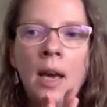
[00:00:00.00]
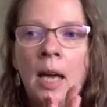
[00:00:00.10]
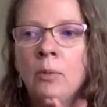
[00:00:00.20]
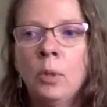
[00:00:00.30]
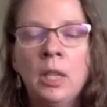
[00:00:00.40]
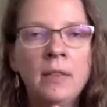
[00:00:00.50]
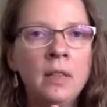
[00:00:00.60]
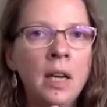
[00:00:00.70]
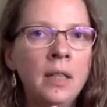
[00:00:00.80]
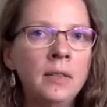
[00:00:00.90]
and
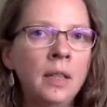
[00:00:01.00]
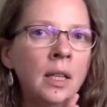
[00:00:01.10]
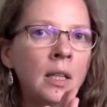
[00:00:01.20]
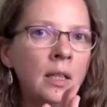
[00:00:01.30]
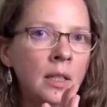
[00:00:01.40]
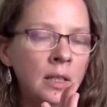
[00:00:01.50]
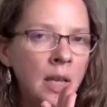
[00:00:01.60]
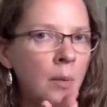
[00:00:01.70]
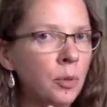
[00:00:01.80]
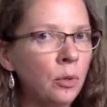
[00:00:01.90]
whatever I think is
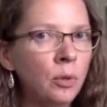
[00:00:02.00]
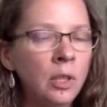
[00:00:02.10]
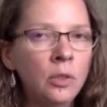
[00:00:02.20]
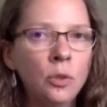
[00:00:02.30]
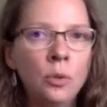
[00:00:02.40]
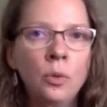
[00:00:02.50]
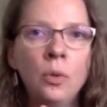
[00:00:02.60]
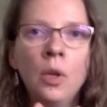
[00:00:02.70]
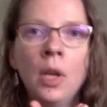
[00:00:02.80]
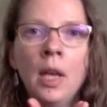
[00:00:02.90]
absolutely true,